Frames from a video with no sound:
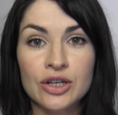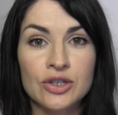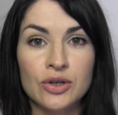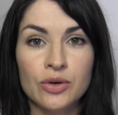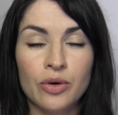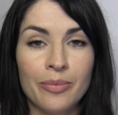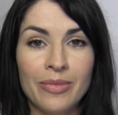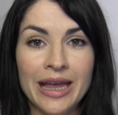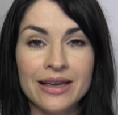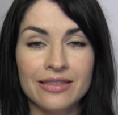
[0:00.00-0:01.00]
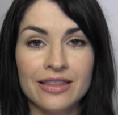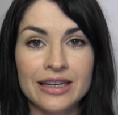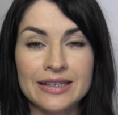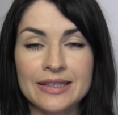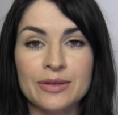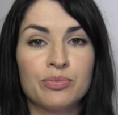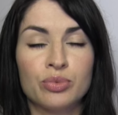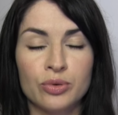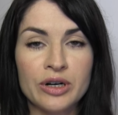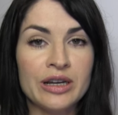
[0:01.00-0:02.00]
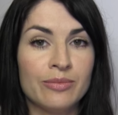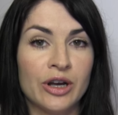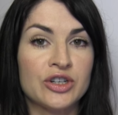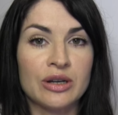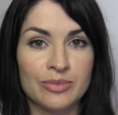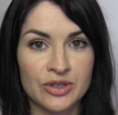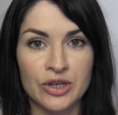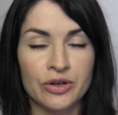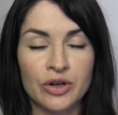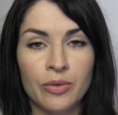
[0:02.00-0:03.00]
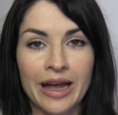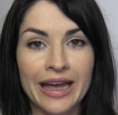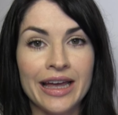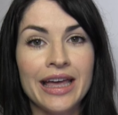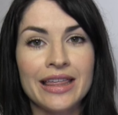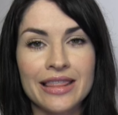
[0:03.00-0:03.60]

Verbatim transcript: to make this pretty much obscured away.